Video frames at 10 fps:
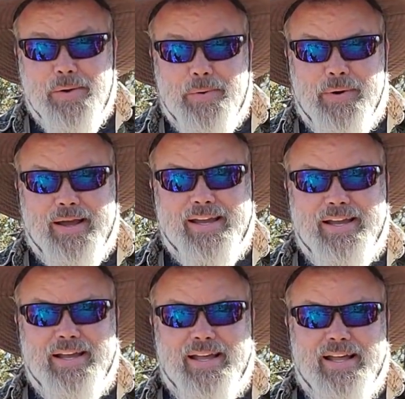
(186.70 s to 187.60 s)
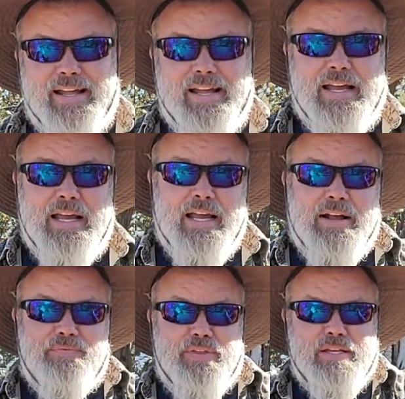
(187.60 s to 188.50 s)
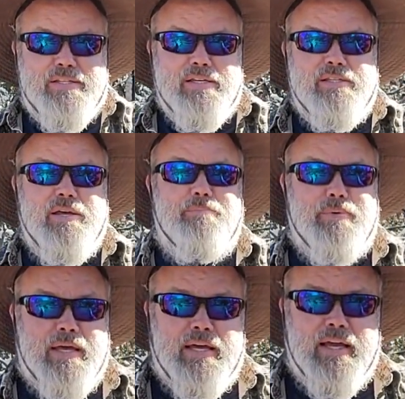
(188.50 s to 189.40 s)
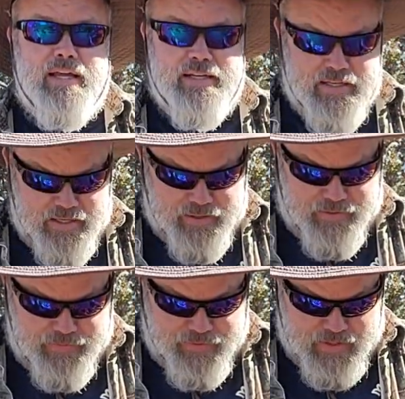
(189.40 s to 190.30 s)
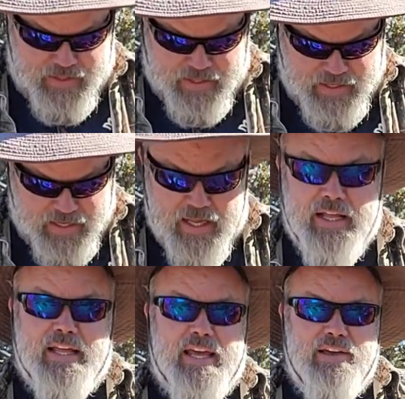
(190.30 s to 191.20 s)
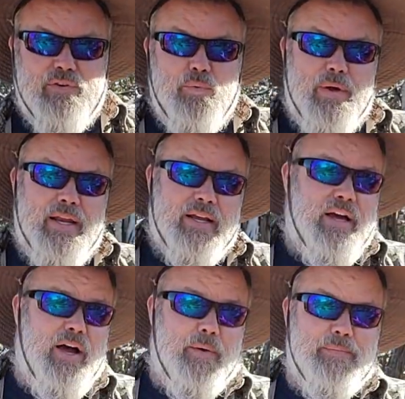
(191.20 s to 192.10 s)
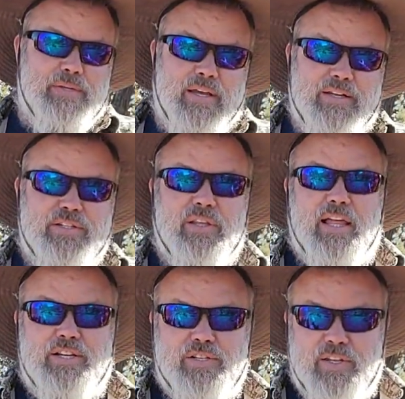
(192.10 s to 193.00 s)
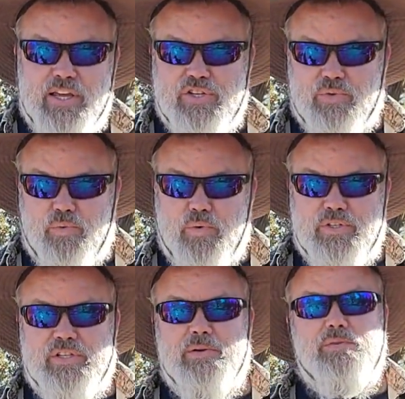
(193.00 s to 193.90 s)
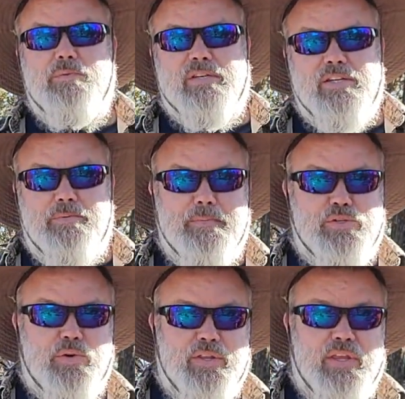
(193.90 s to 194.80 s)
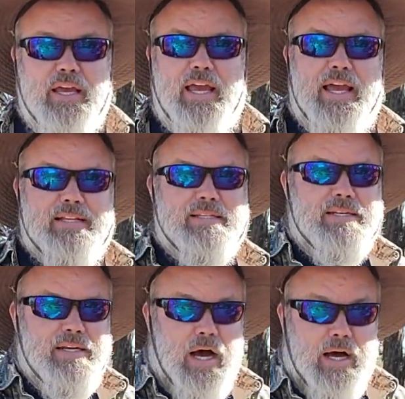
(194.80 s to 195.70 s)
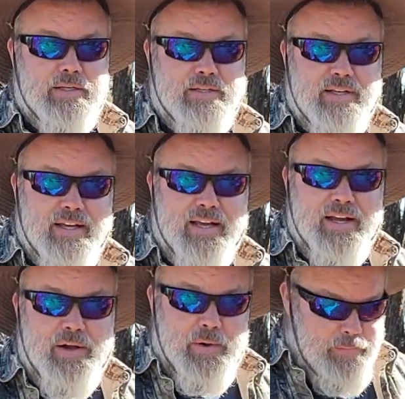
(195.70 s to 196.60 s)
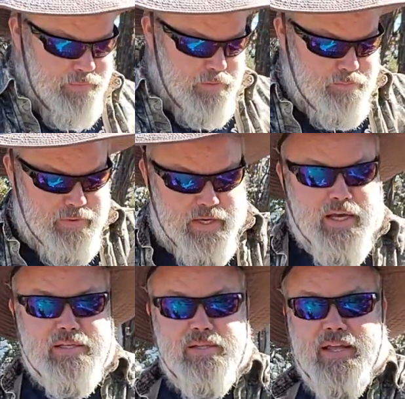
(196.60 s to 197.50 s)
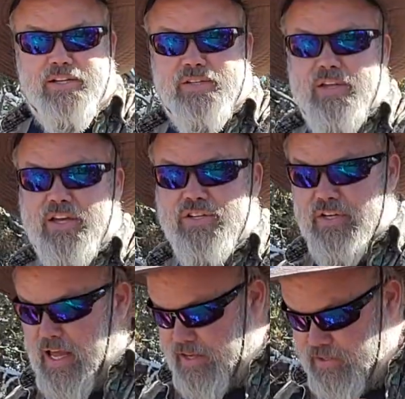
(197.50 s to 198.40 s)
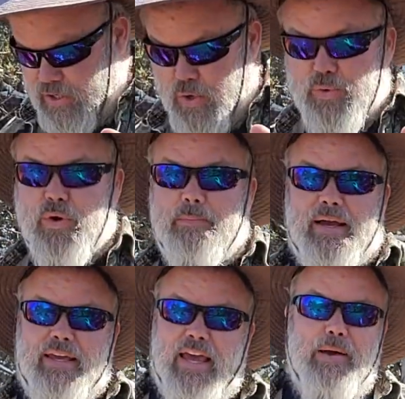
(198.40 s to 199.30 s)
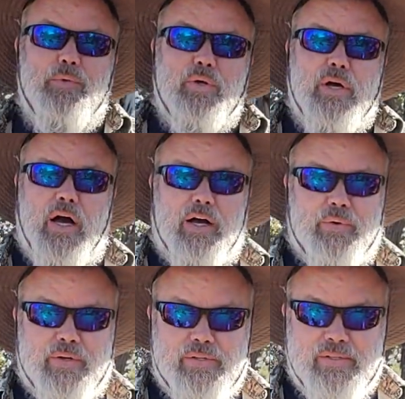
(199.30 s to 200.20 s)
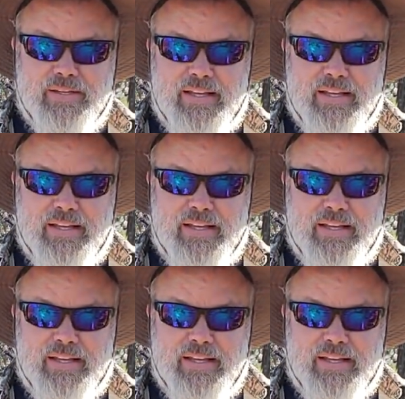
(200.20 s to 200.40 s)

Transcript: Right? This is the big deal. Even when it comes to legislation, which seems to be a simple majority thing, it's not. Because legislation has to go through a bicameral Congress.